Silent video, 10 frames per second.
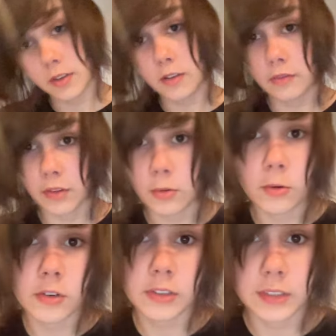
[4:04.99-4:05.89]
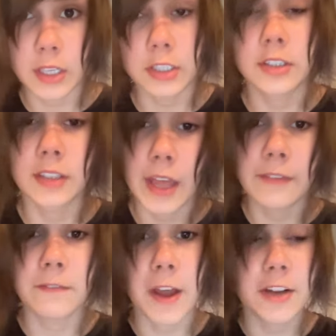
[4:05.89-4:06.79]
of the horror slash
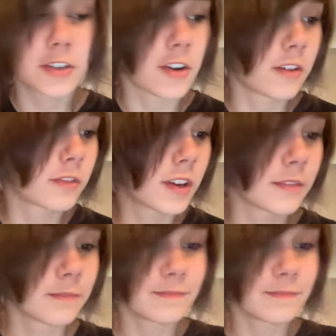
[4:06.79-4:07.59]
sci-fi genre